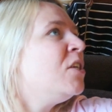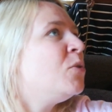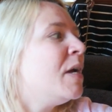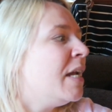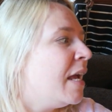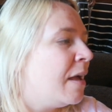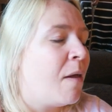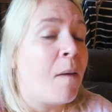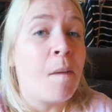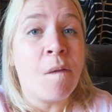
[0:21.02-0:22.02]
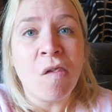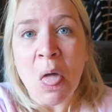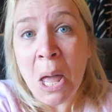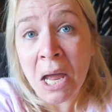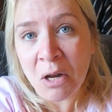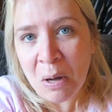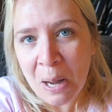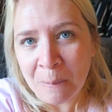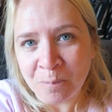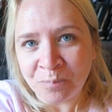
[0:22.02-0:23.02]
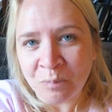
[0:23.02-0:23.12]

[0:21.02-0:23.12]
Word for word: need you in it. Anyway.